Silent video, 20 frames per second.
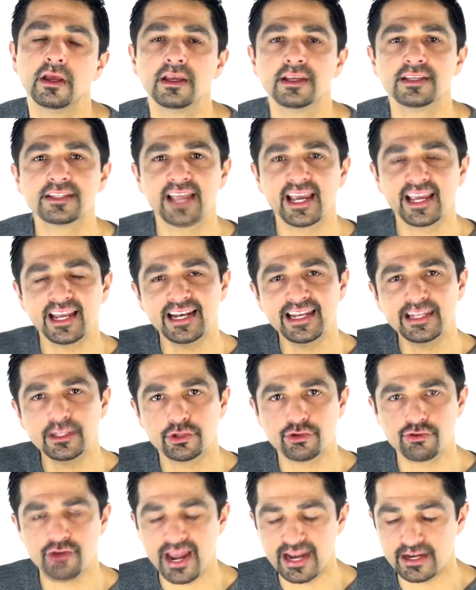Secondly, the
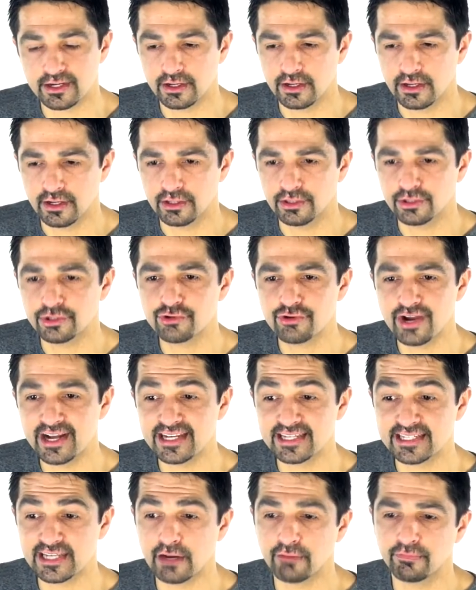tread. The tread
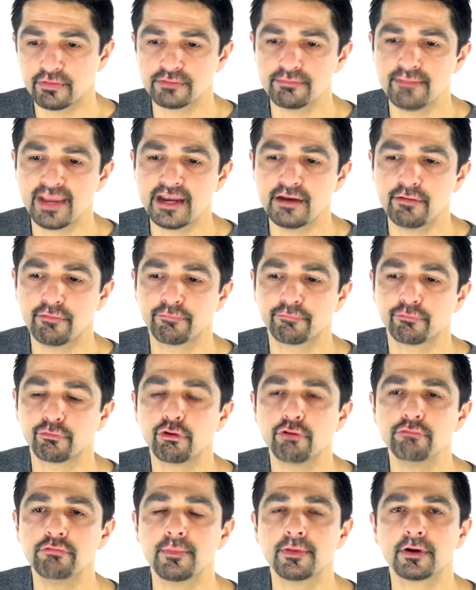itself is made of
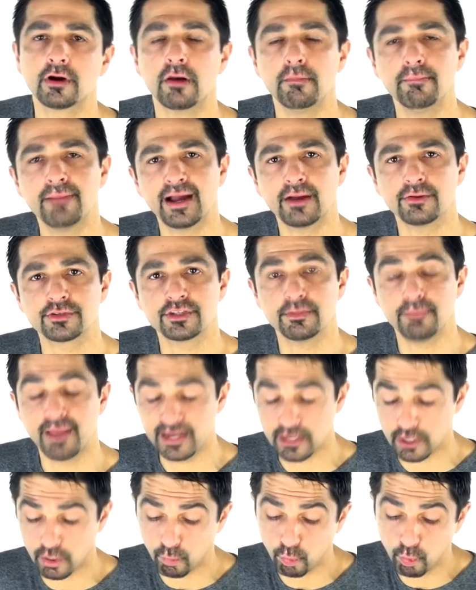4 rubber compounds,
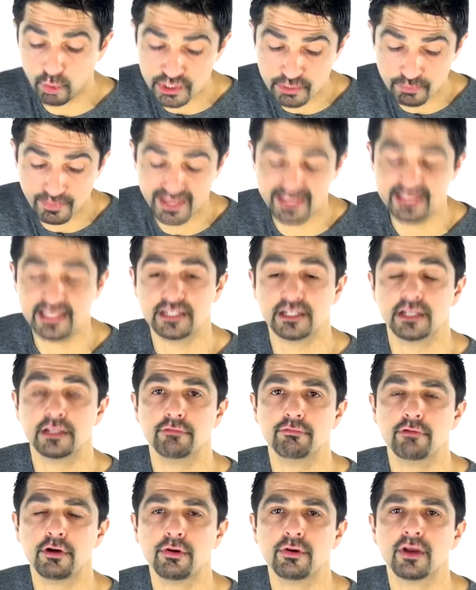depending on which bit is hitting
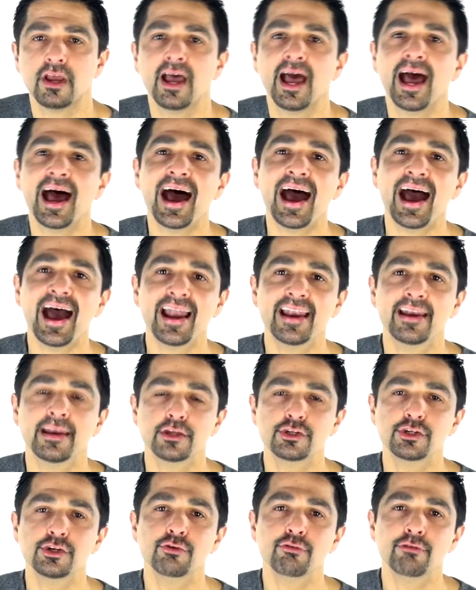the road. And
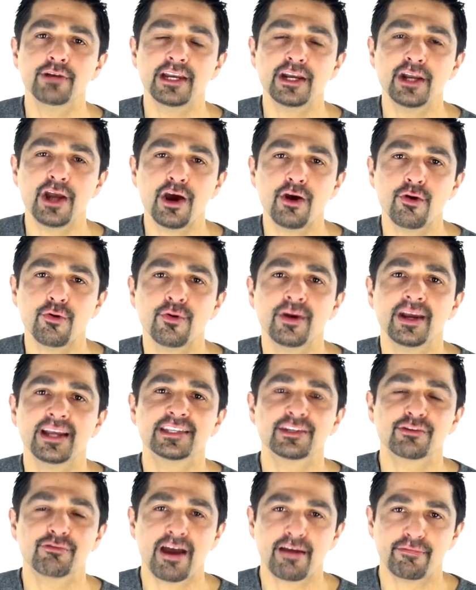as you already know,
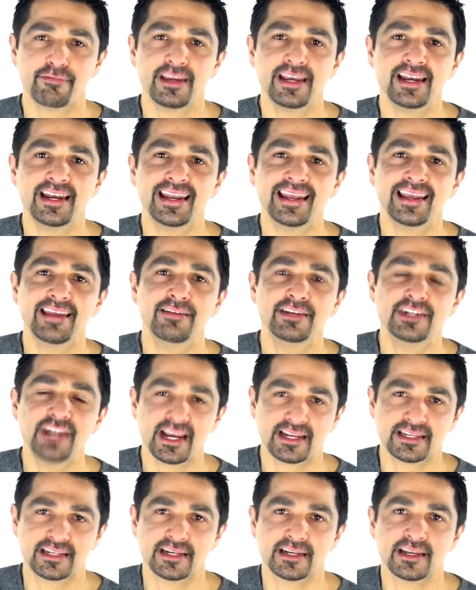it's graphene
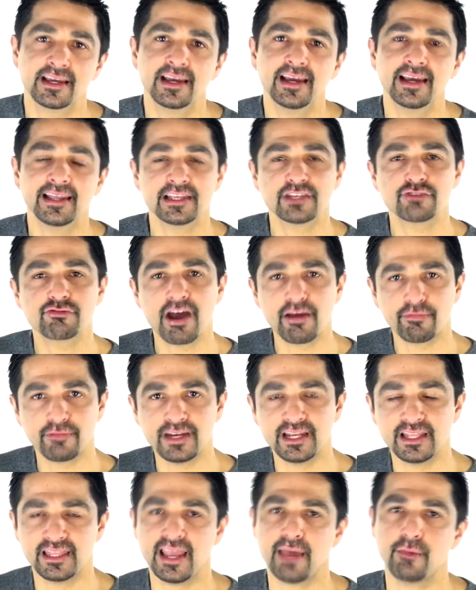injected. There's
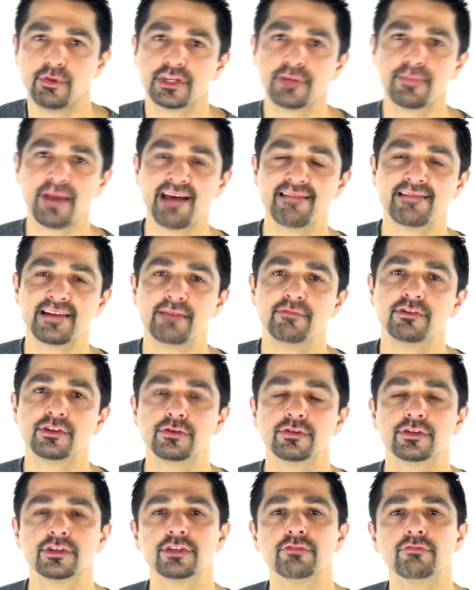graphene in there, which apparently
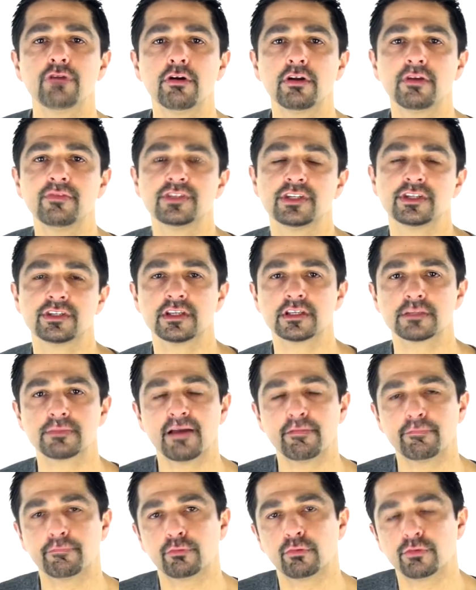reduces the rolling resistance
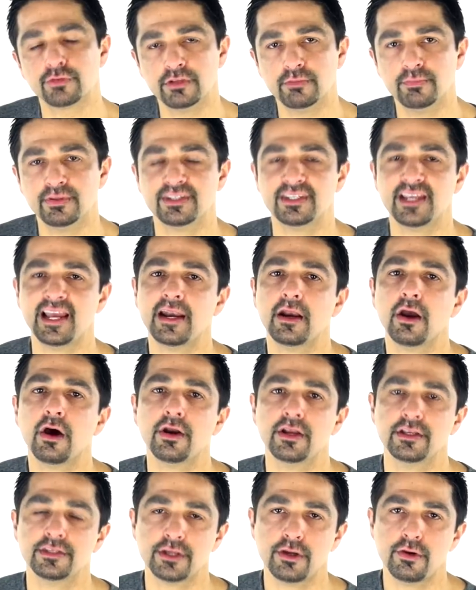by 40%
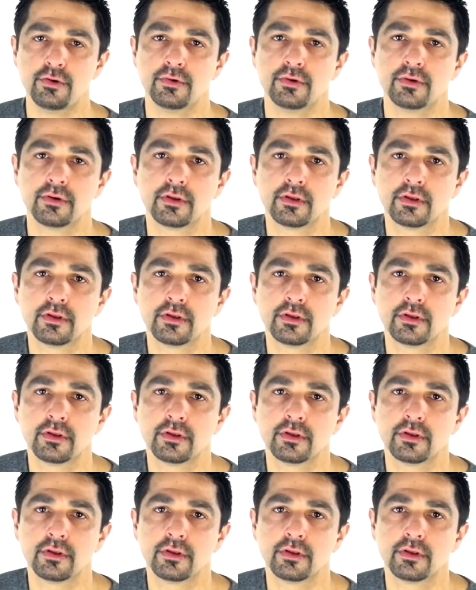on its own.